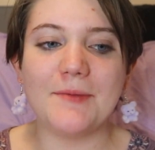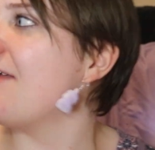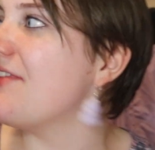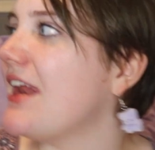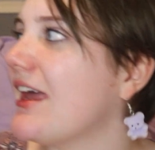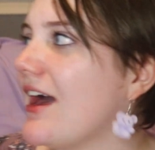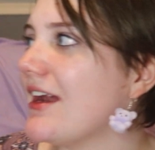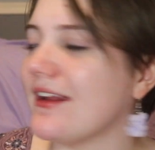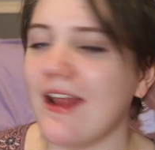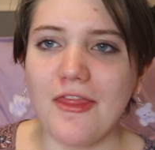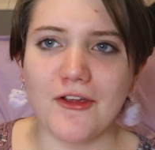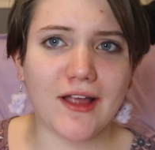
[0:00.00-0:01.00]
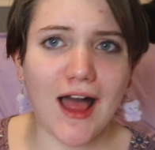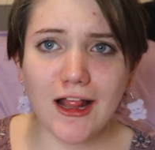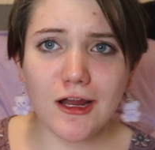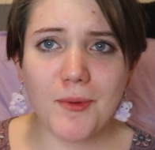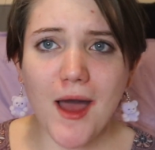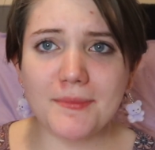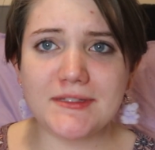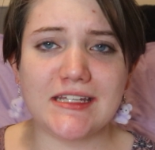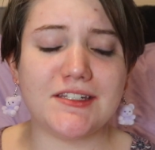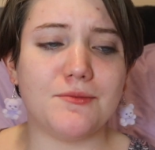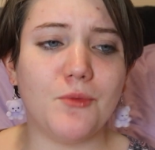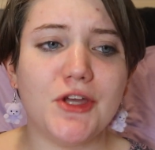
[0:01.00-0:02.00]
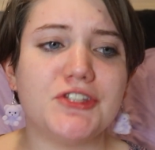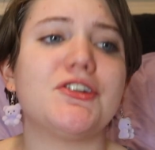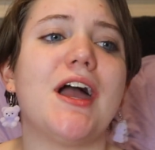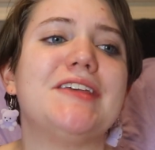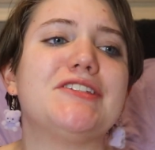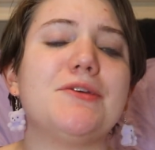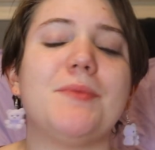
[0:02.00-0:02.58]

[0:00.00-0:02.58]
And then I got another ColourPop tinted moisturizer